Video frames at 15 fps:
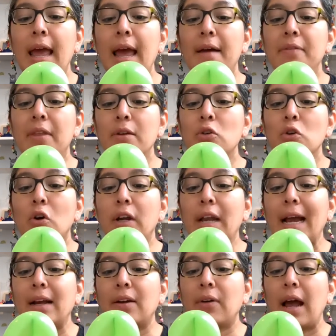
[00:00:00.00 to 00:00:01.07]
And then you're
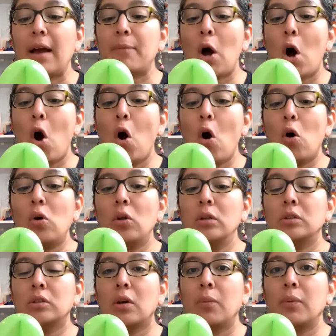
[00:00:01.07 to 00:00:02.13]
gonna grab all,
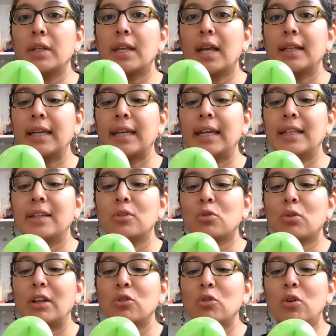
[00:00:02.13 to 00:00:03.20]
so we tell the kid to
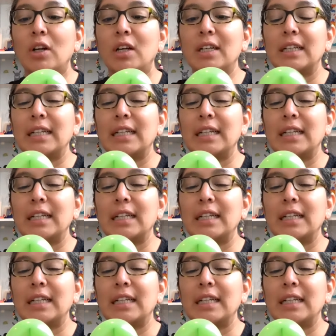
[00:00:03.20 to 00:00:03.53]
try to uh,